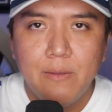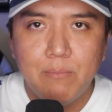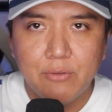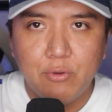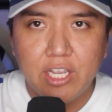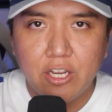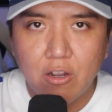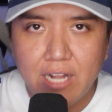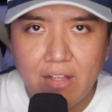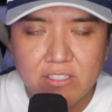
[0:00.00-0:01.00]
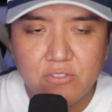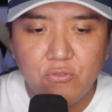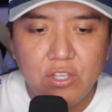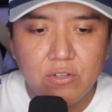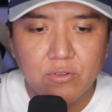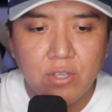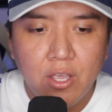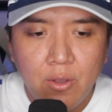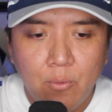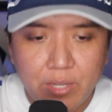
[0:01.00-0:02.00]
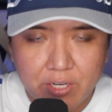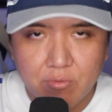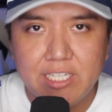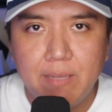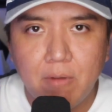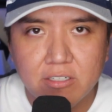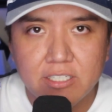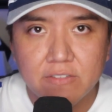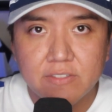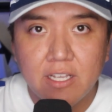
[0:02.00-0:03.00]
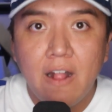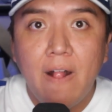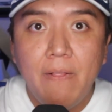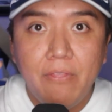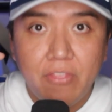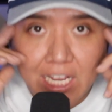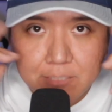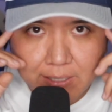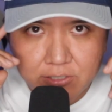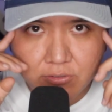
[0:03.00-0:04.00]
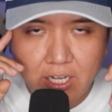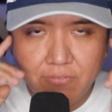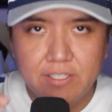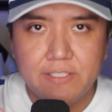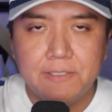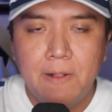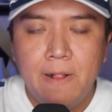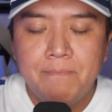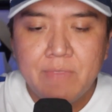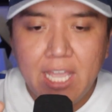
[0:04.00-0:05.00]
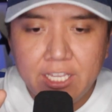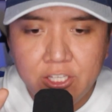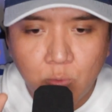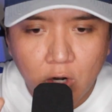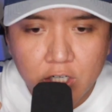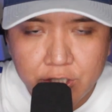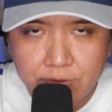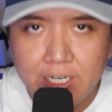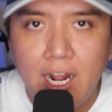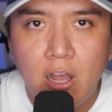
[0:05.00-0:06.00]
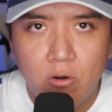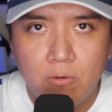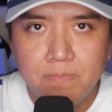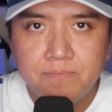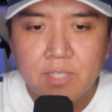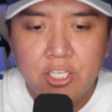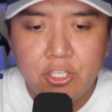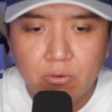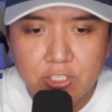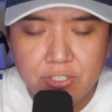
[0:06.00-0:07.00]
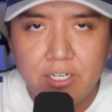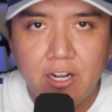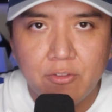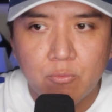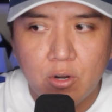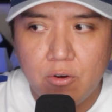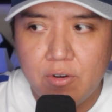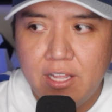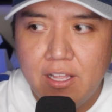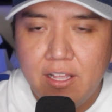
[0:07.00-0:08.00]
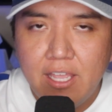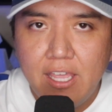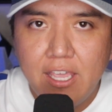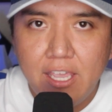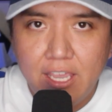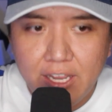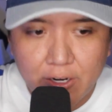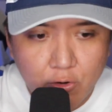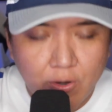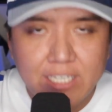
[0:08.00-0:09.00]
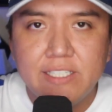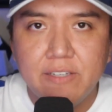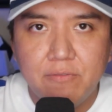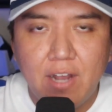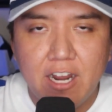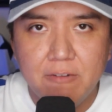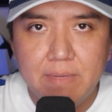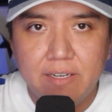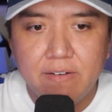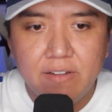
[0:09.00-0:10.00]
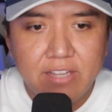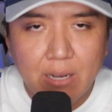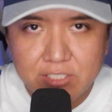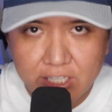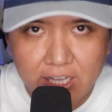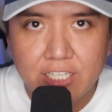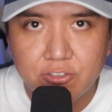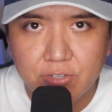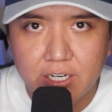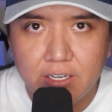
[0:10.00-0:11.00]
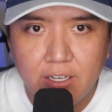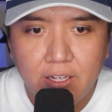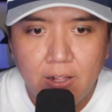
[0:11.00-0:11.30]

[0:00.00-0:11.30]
but if we can go down this field, we can redeem ourselves. That's mental toughness. And you weren't doing it at home. You were doing it on the road in a crazy environment that was electric.